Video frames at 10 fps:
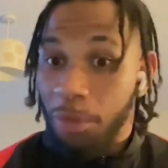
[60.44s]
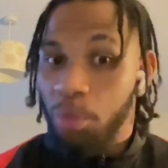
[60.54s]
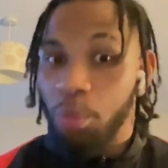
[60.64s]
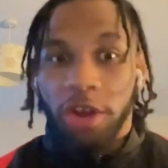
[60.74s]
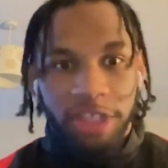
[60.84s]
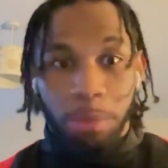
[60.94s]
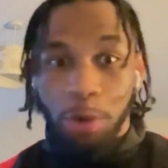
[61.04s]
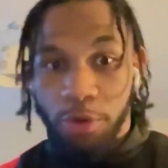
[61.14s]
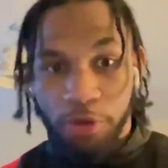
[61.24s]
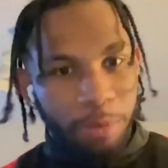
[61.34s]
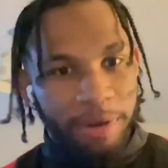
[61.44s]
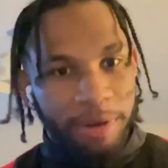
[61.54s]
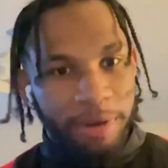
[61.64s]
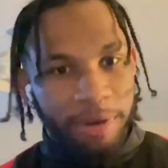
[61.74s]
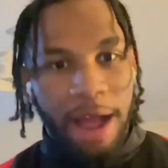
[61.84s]
and then watching Moose come
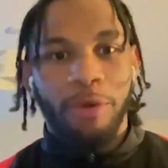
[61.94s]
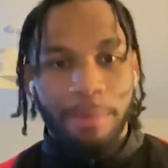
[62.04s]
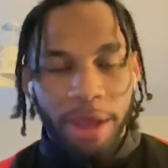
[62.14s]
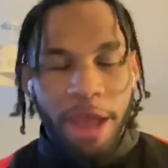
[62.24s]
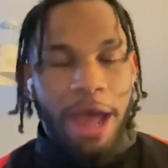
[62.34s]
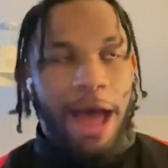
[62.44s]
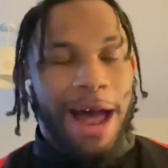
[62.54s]
down the ramp